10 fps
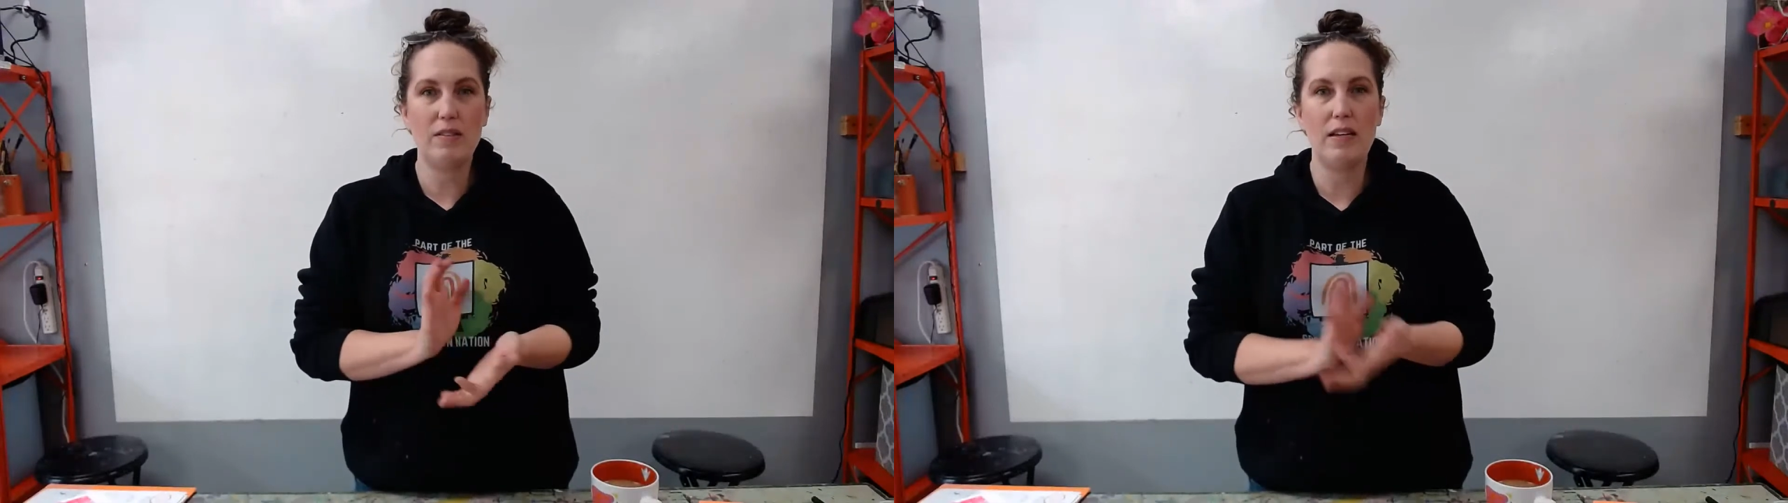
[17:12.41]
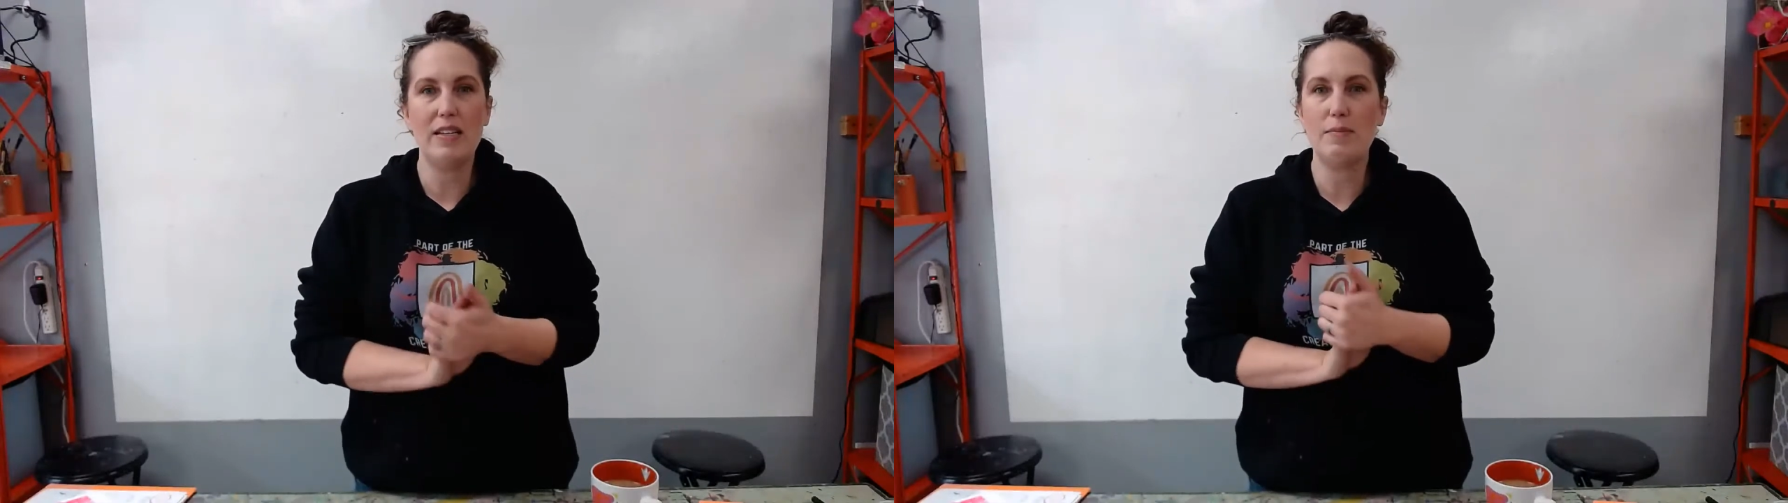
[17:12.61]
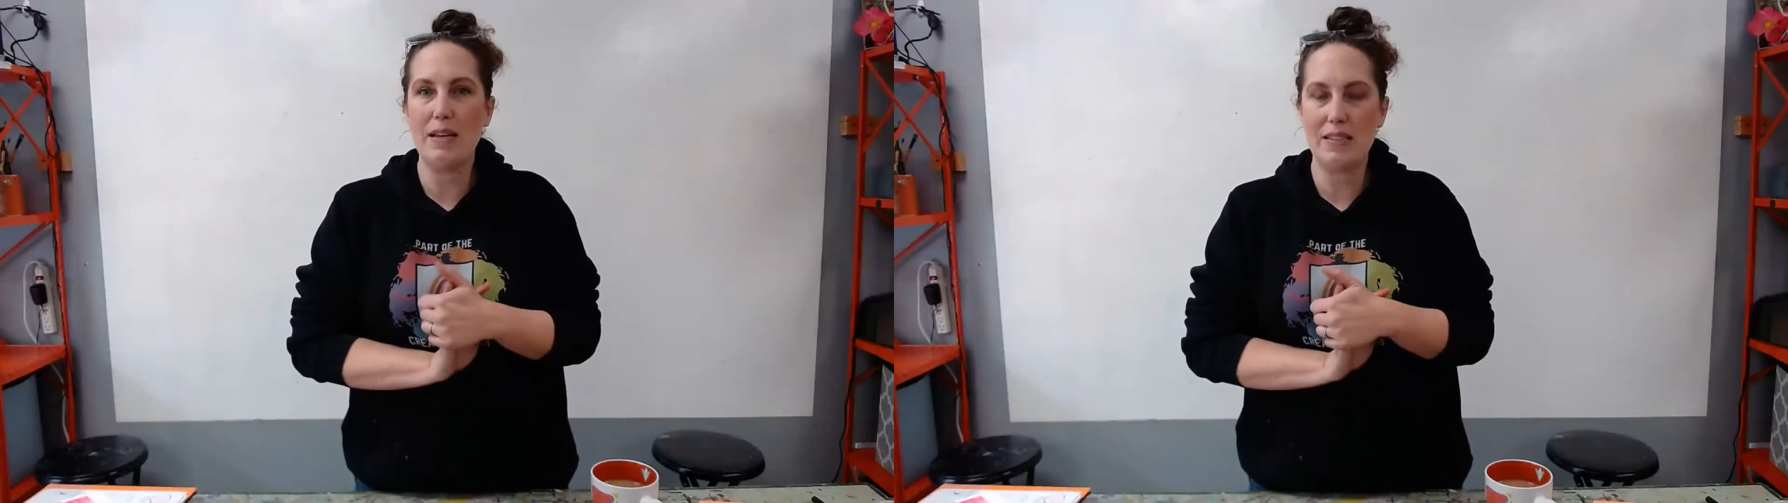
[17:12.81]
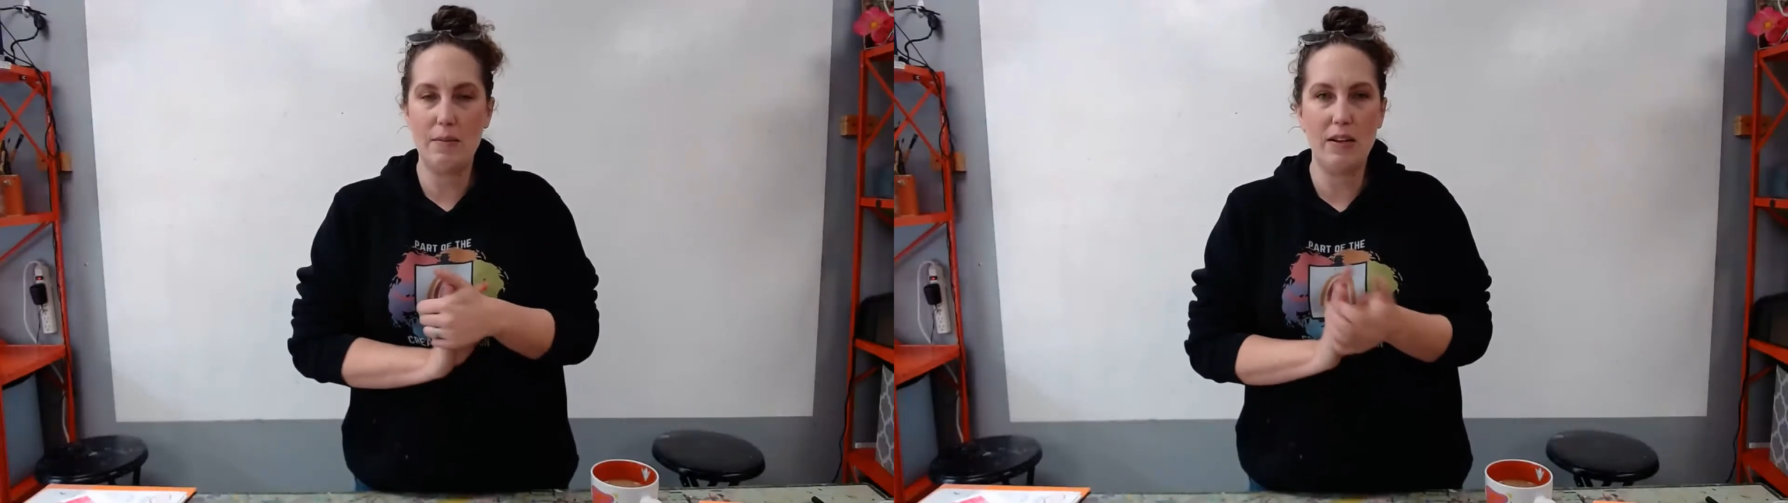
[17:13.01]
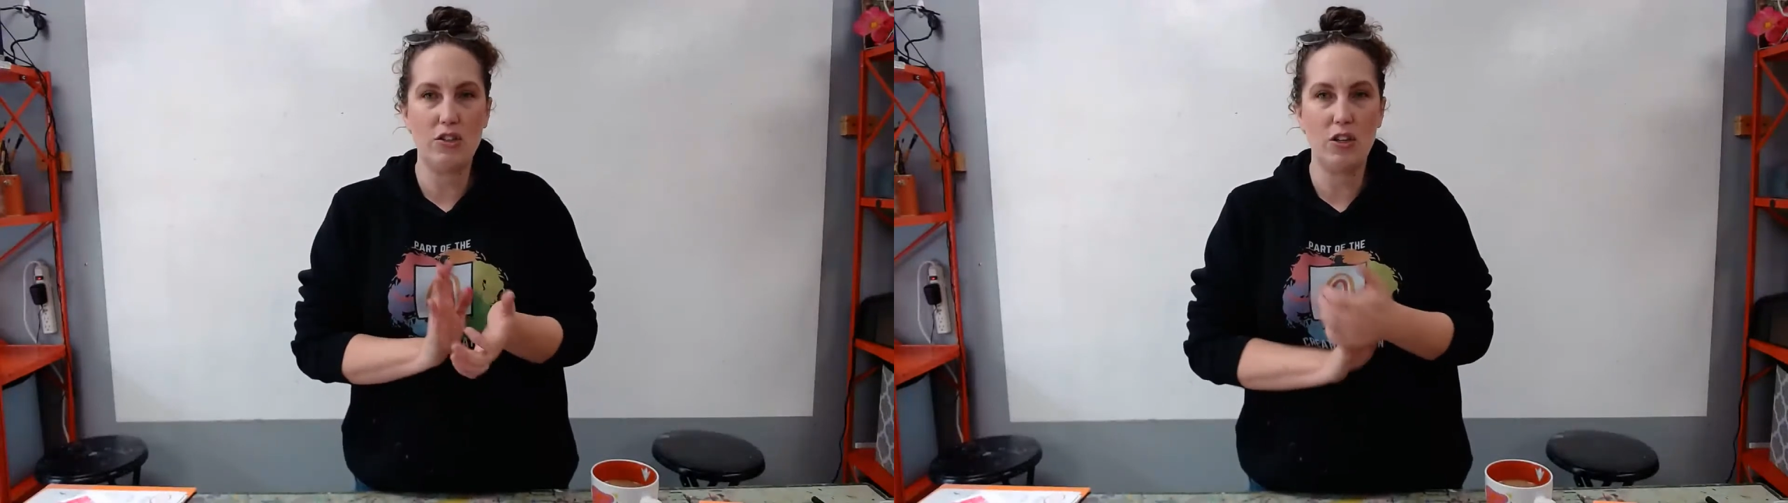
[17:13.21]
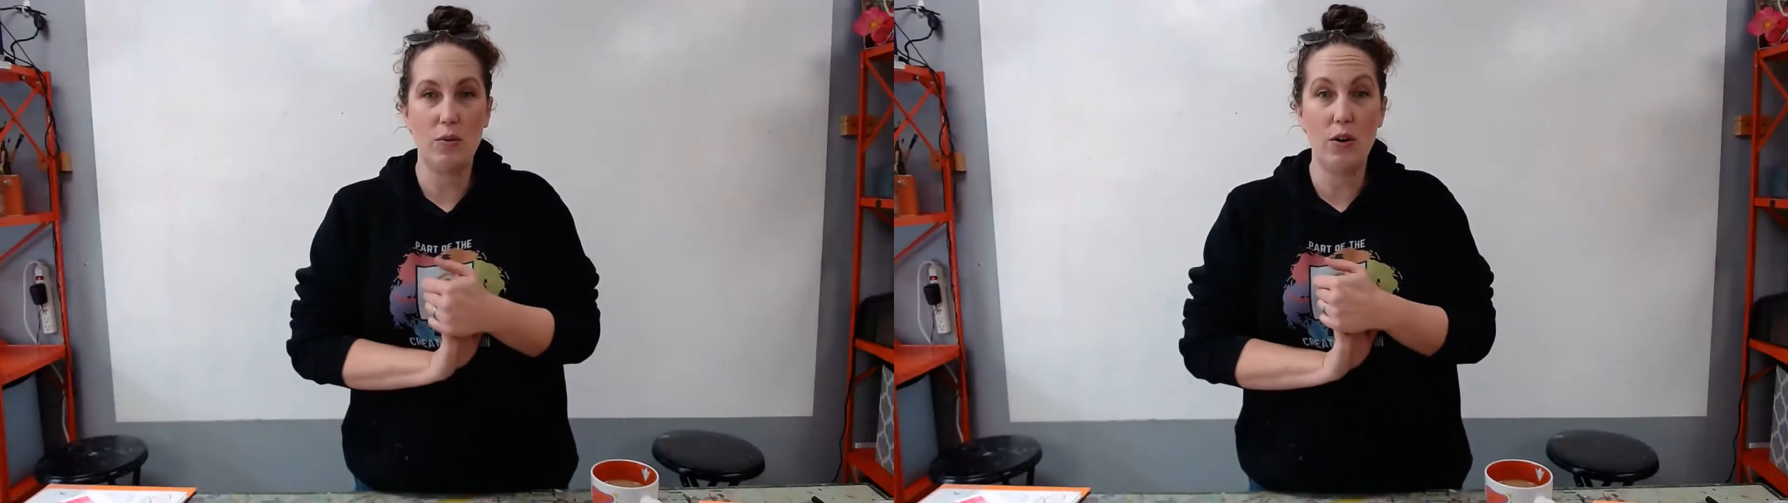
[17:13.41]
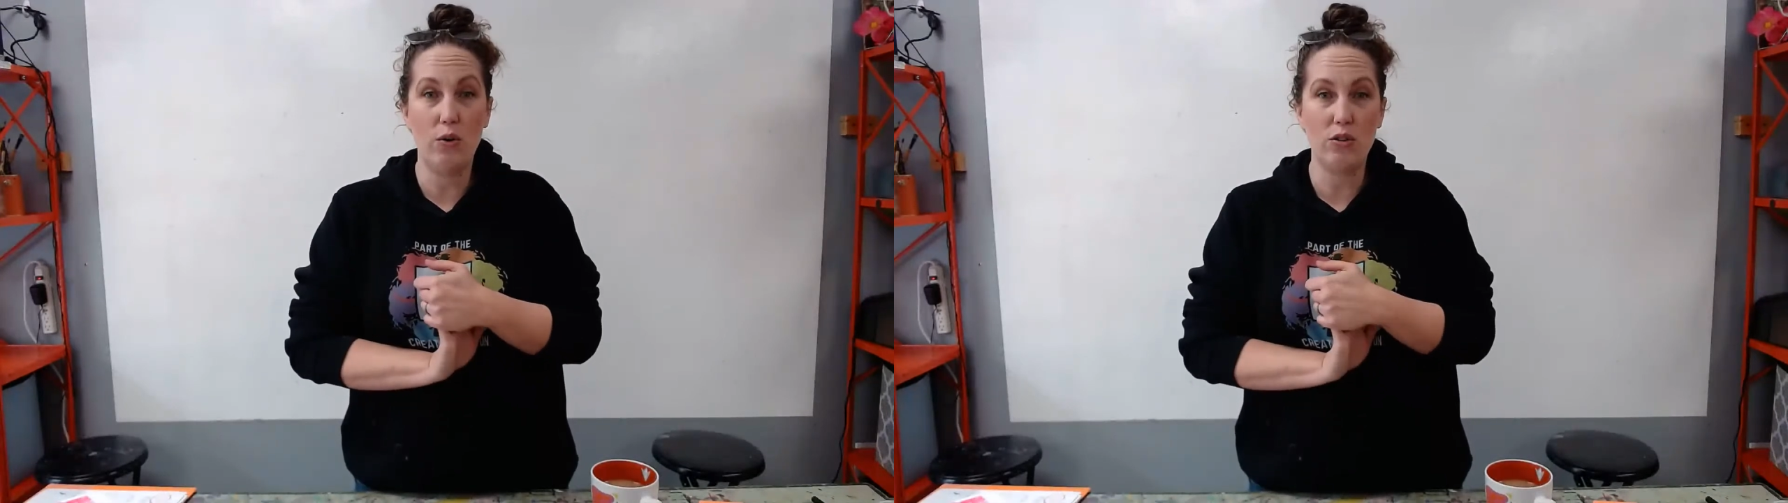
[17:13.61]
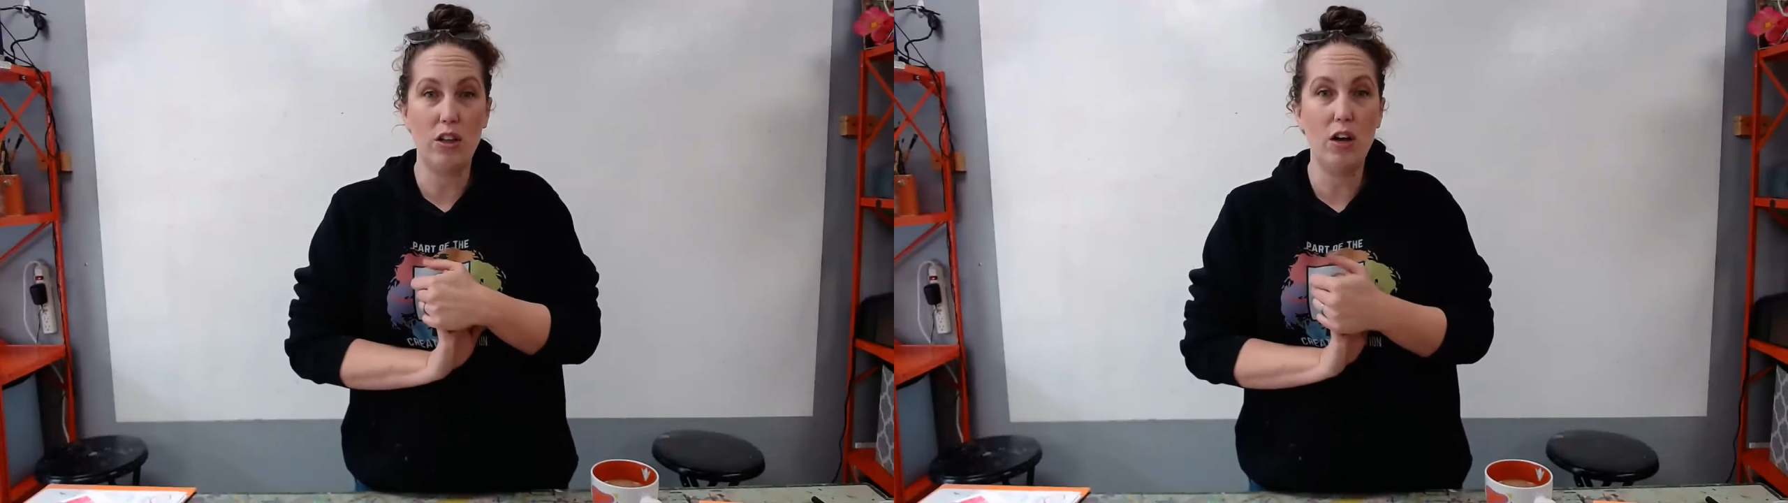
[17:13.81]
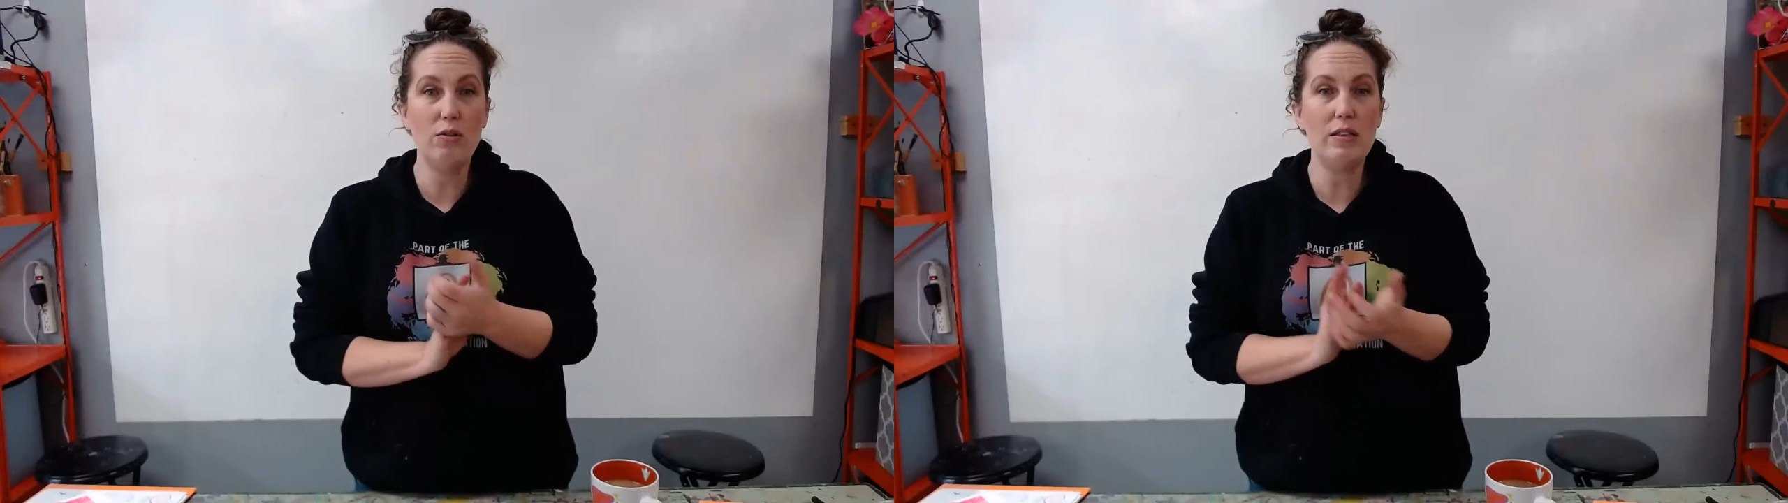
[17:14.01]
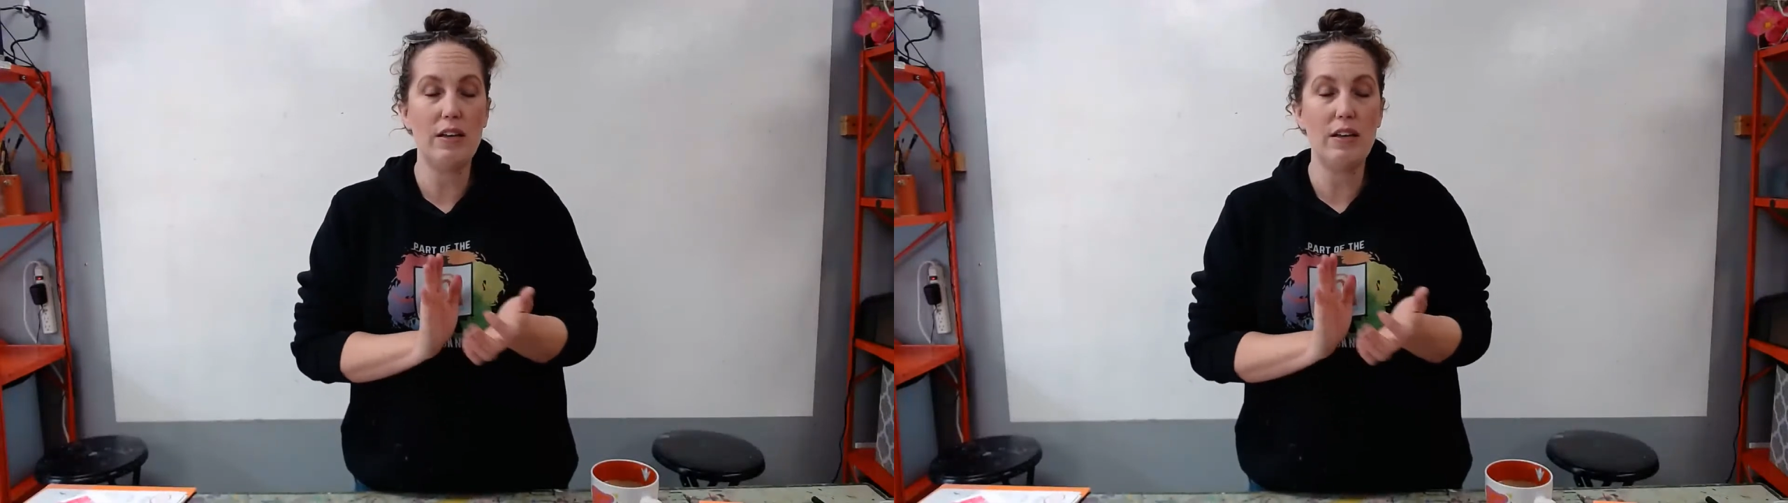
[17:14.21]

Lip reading: It is messy. Make sure you wear old clothes.